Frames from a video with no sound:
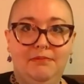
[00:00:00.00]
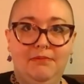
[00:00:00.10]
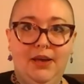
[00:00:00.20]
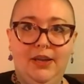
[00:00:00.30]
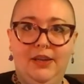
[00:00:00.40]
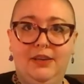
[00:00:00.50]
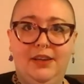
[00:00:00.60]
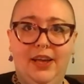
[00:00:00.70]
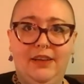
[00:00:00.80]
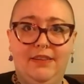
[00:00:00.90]
I need to
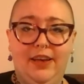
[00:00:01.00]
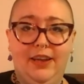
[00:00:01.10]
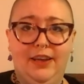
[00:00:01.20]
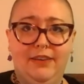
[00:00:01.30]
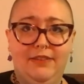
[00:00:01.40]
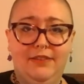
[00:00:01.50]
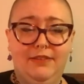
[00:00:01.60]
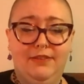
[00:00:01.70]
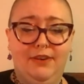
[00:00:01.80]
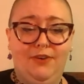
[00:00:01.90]
take a Xanax,
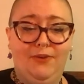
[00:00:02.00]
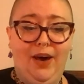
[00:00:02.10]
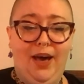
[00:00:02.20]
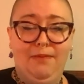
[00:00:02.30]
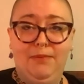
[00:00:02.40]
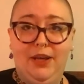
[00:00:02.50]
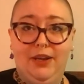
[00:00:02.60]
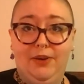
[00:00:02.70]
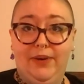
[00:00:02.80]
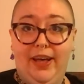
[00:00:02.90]
so I'm gonna
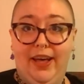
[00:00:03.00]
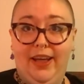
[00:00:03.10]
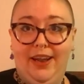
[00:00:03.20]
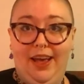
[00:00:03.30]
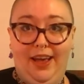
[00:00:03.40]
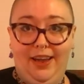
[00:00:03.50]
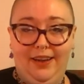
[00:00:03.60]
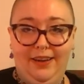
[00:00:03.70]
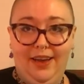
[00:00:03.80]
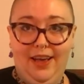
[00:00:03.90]
go ahead
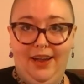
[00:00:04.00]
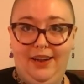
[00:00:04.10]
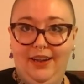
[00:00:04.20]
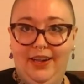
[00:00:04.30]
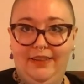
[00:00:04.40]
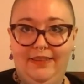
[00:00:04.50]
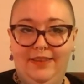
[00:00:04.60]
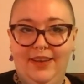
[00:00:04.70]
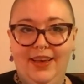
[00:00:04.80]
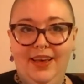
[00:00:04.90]
and end
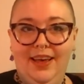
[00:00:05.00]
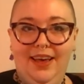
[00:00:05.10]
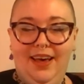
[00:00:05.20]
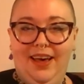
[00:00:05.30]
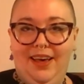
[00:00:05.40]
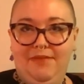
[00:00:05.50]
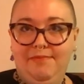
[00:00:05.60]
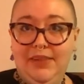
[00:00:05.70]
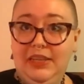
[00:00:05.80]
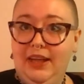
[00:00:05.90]
this.
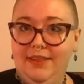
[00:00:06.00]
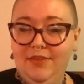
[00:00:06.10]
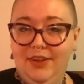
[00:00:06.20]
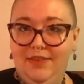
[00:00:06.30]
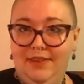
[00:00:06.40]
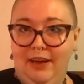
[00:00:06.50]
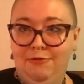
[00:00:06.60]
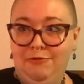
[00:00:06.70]
Lots of good stuff